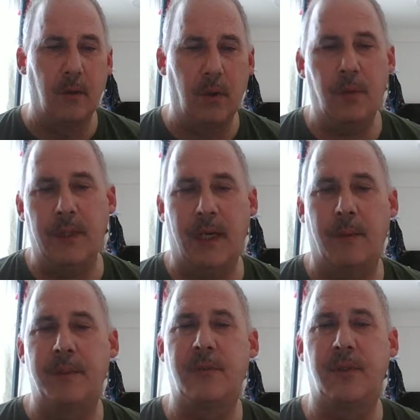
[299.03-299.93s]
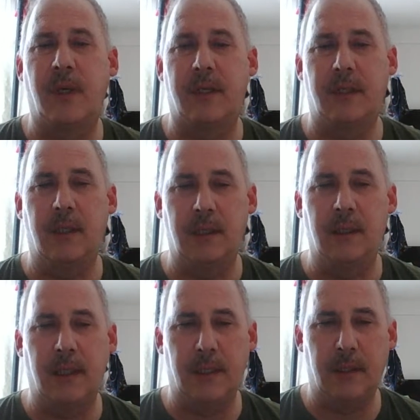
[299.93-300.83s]
what would happen if you had a young
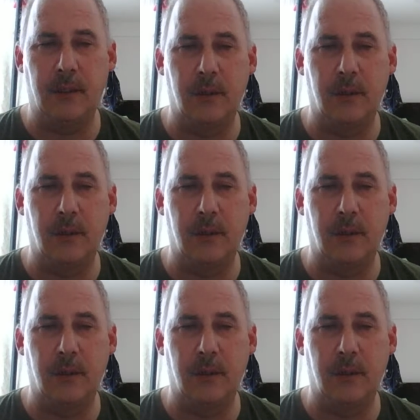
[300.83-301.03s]
lady